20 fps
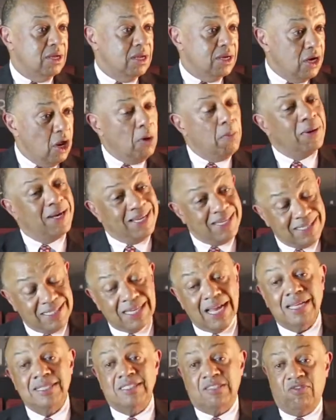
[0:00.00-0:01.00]
Nobody
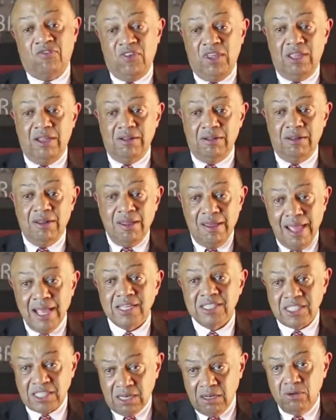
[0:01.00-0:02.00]
does feel
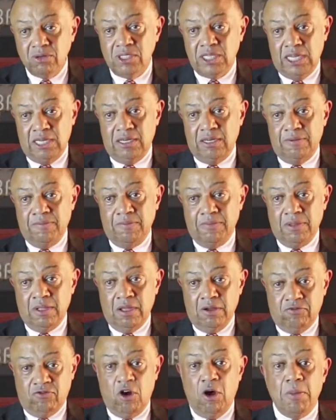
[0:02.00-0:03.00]
excluded
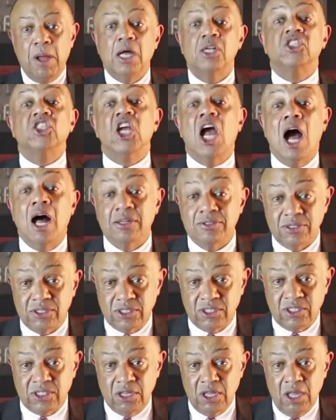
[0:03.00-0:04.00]
from a
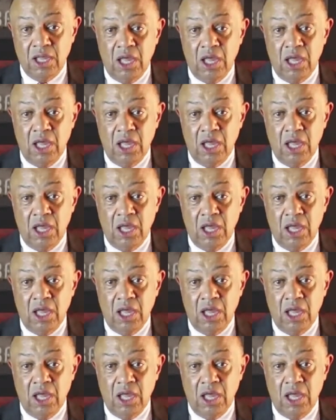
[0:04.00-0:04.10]
chance